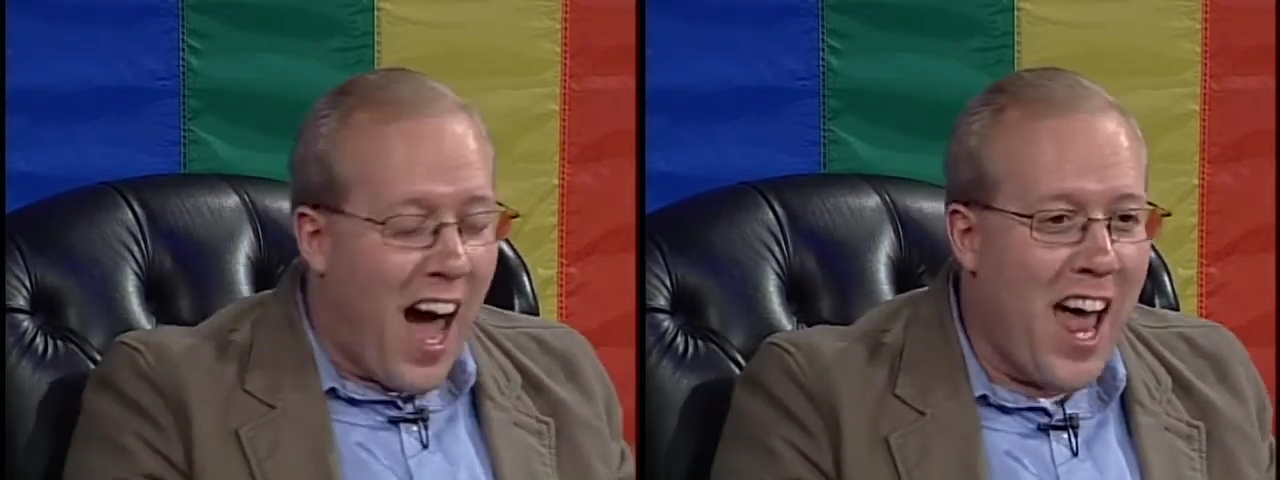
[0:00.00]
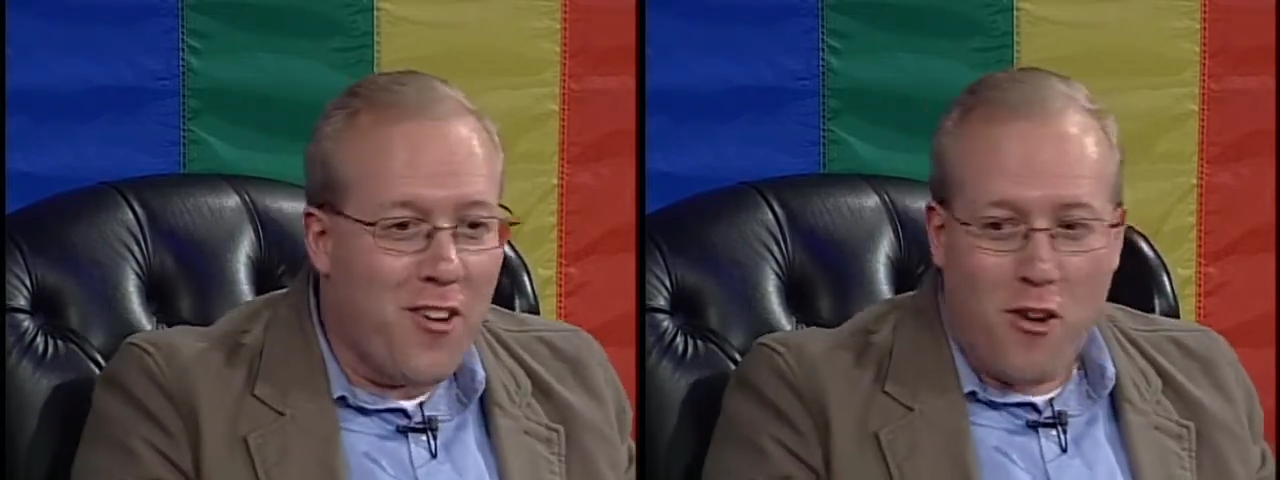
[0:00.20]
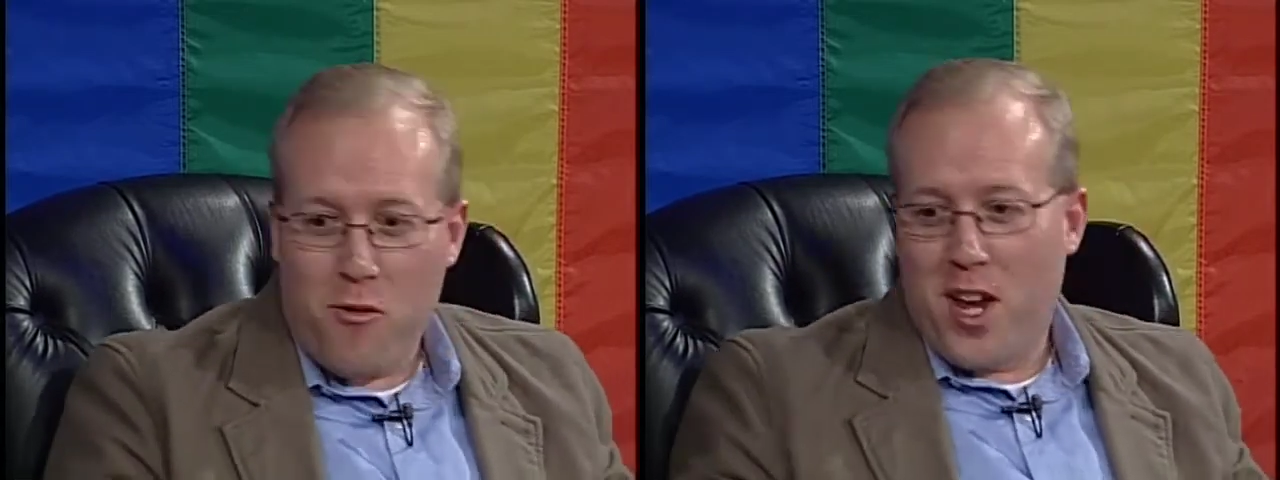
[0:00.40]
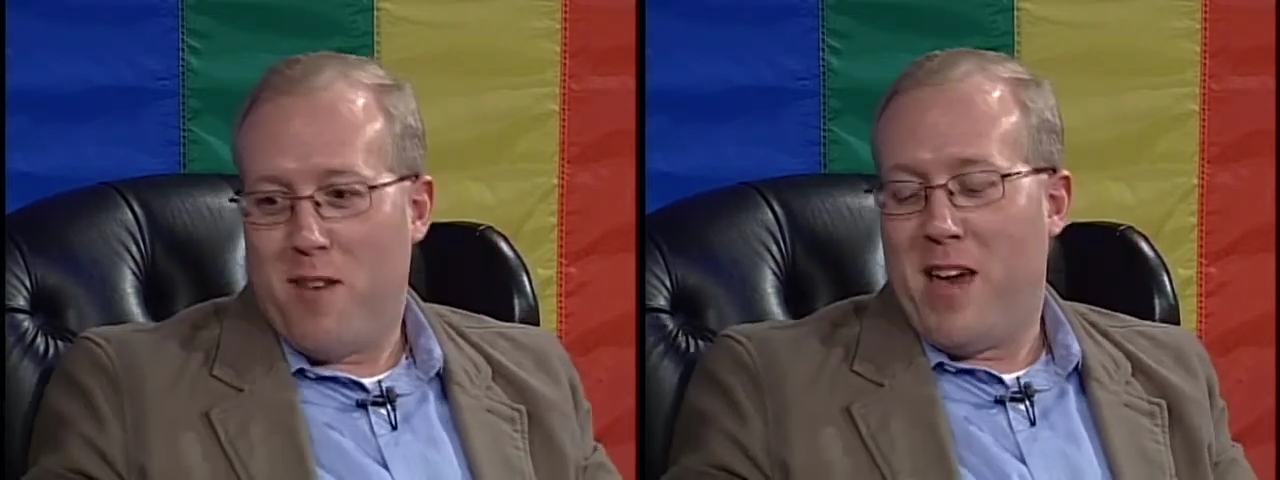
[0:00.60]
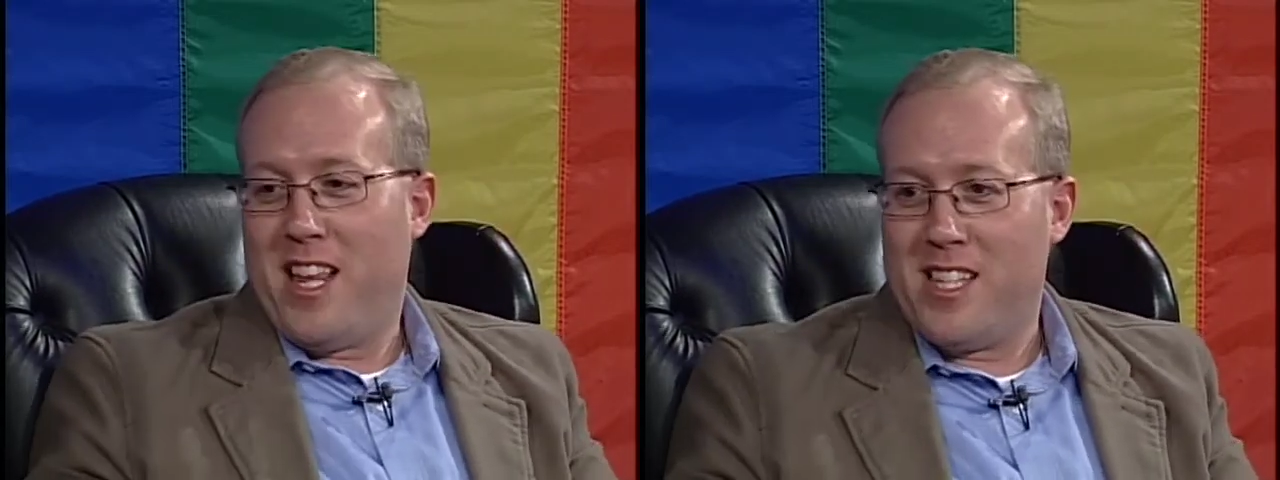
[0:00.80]
I don't know if we
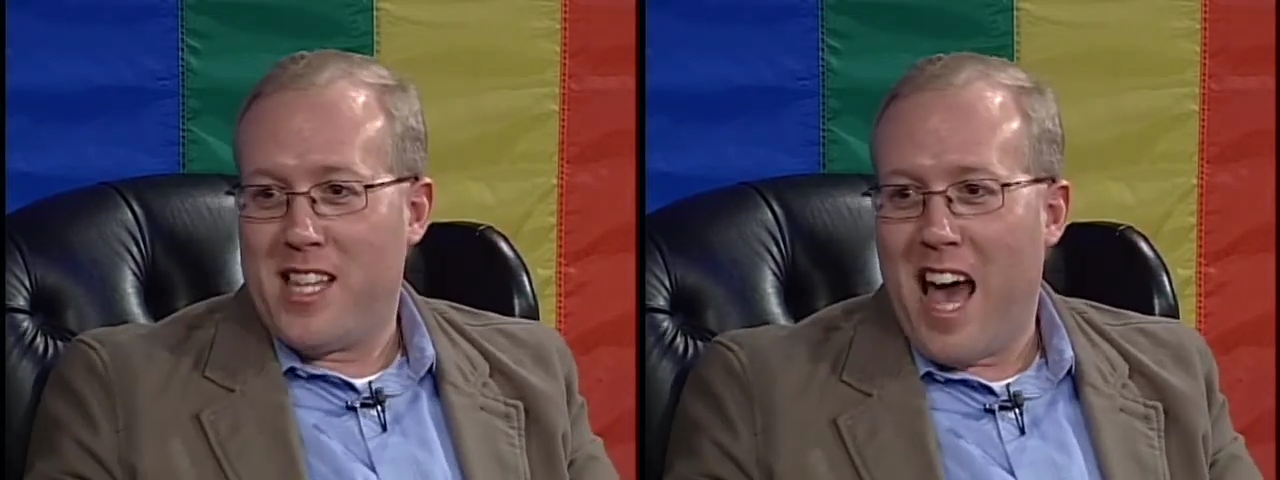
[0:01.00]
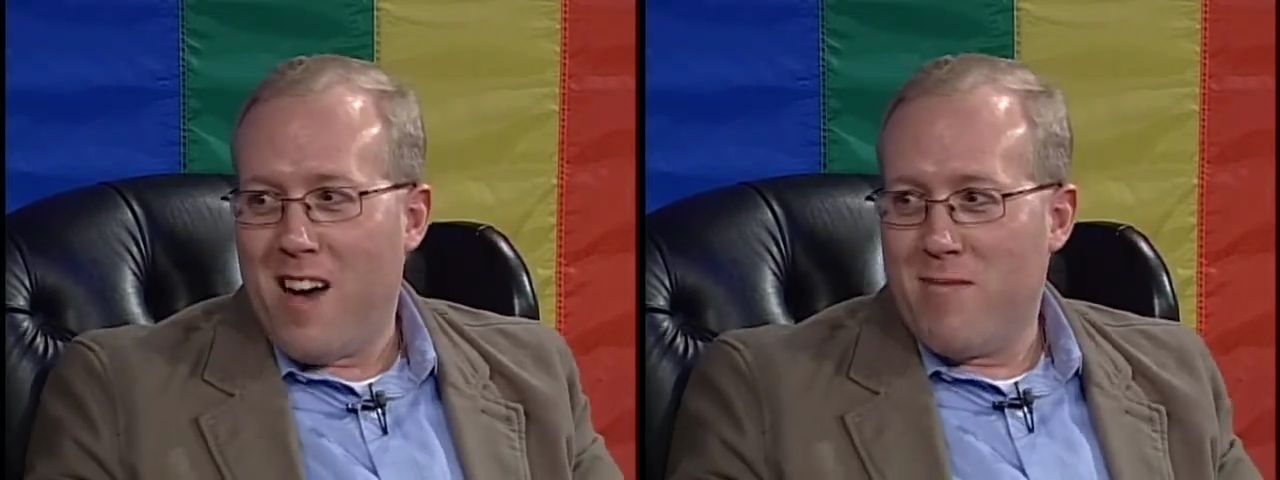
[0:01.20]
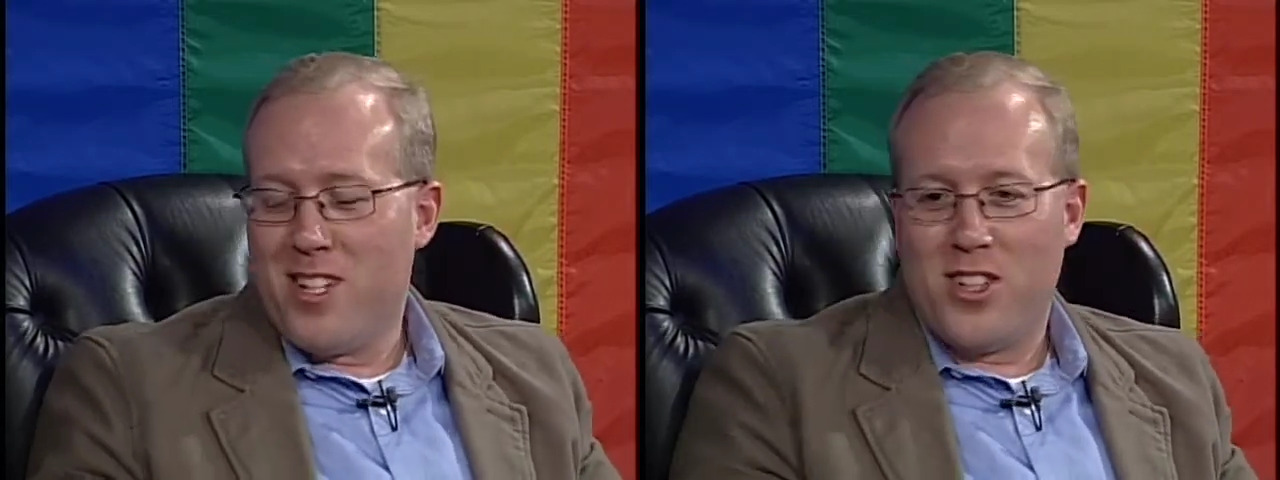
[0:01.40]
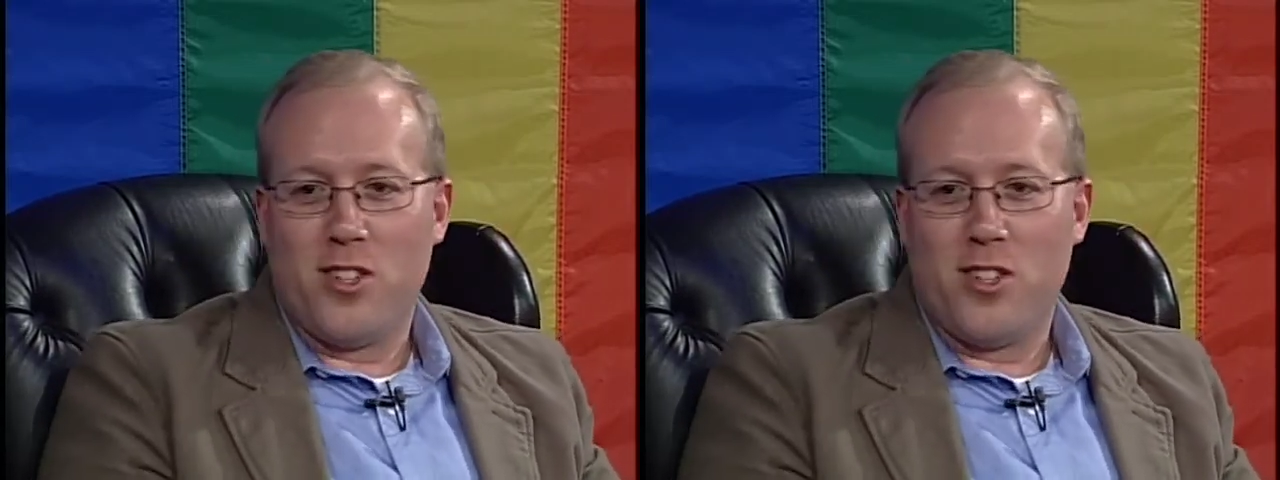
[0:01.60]
could make this happen.